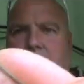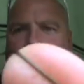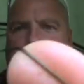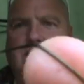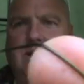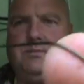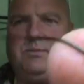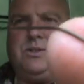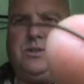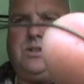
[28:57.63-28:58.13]

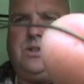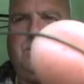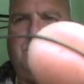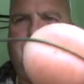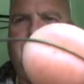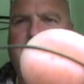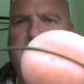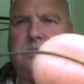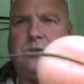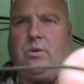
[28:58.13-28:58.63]
And I'm just
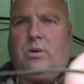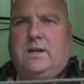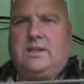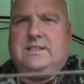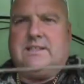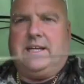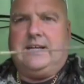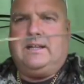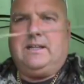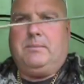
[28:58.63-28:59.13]
using, it's quite a
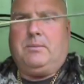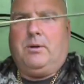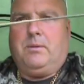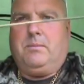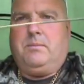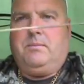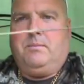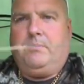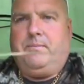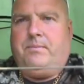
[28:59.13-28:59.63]
sandy bottom.